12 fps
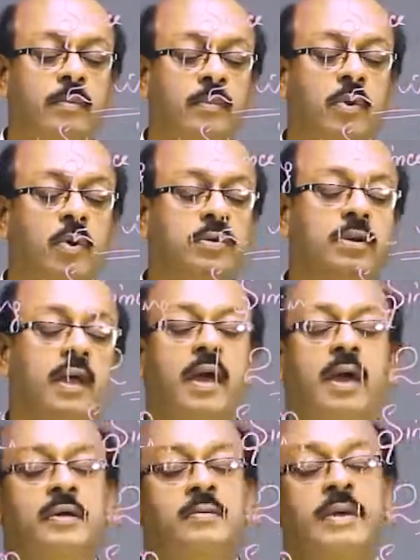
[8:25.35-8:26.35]

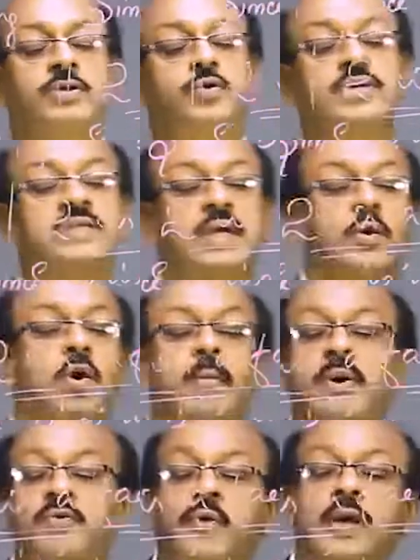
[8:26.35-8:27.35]
2 is a
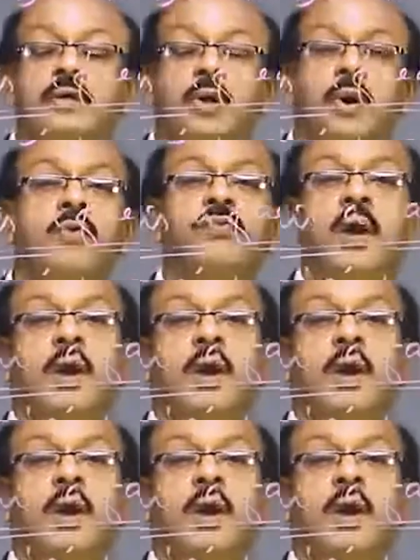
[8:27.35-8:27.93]
common factor of